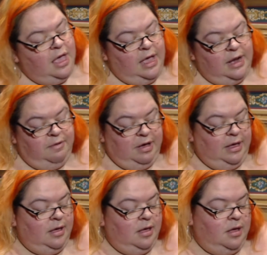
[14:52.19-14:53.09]
Anyway,
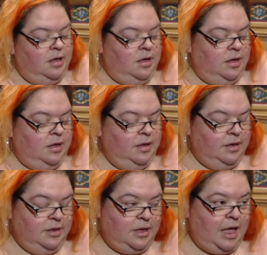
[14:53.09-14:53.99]
I
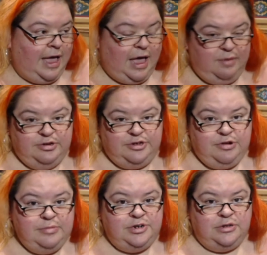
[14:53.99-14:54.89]
had
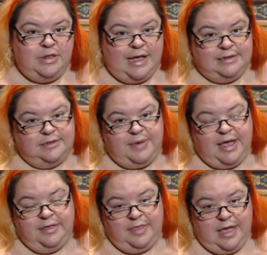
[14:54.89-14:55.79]
prescription glasses back
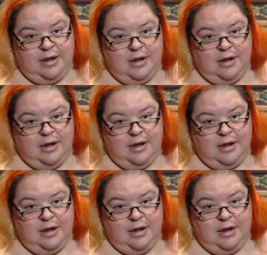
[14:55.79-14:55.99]
then.